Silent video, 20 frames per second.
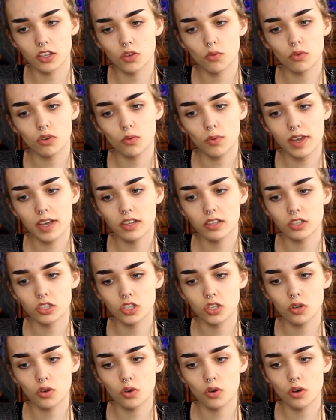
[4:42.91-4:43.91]
You want to wait
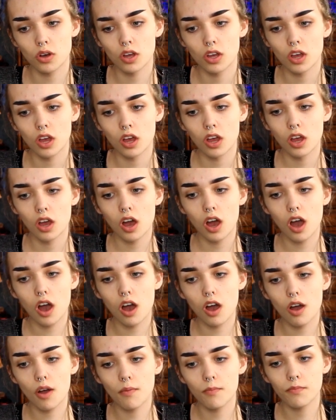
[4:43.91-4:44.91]
until
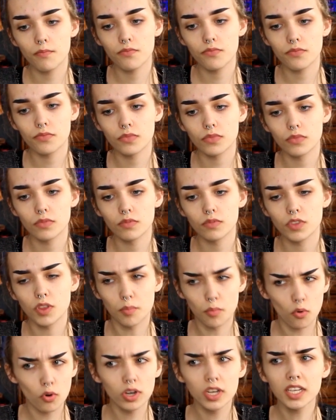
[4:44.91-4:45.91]
the
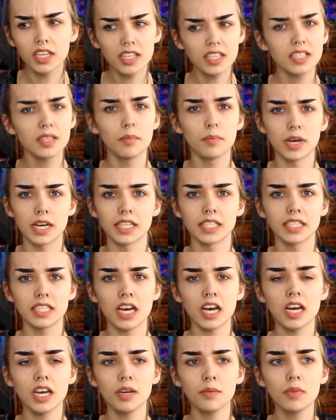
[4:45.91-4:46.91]
morning is the best
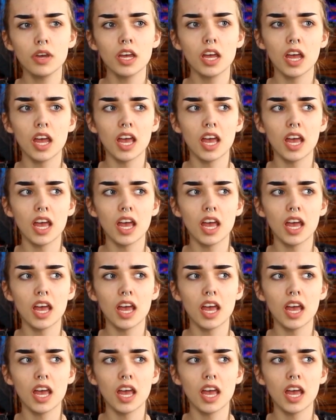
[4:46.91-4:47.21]
time.